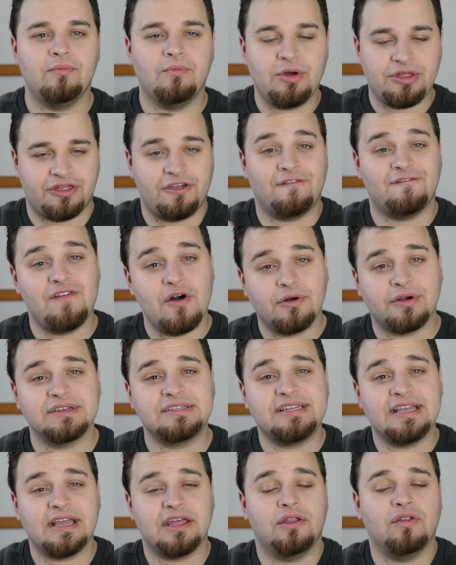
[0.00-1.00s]
with the
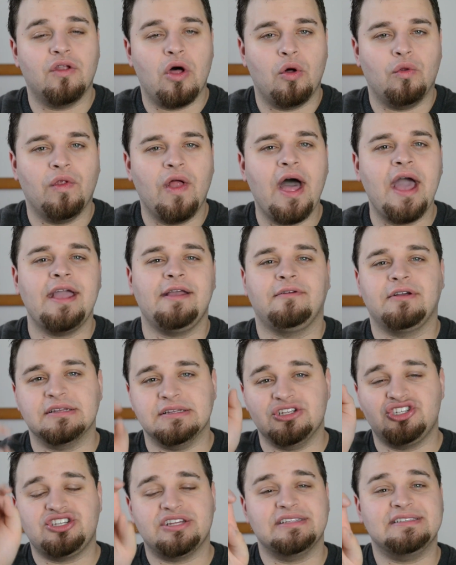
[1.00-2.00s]
focusing in low light
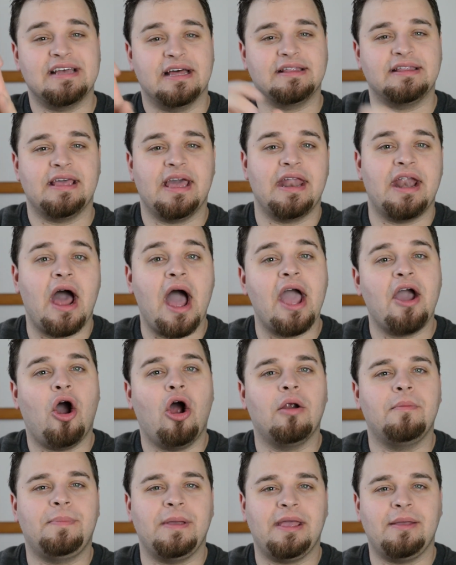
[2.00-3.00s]
because it sends out the
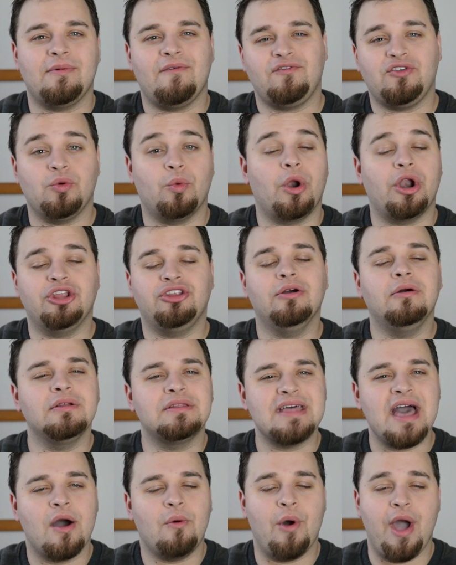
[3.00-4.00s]
NIR beam if you want to do
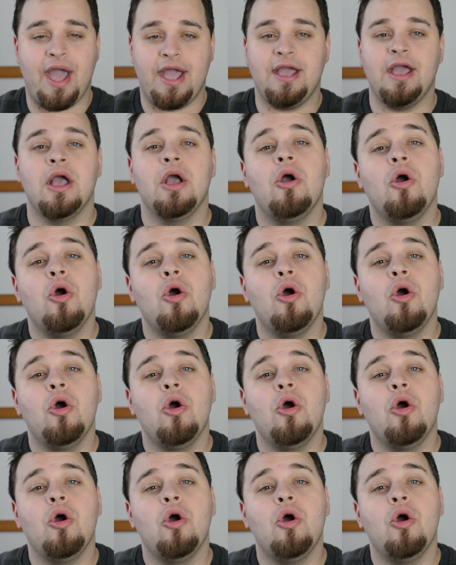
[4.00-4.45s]
it that way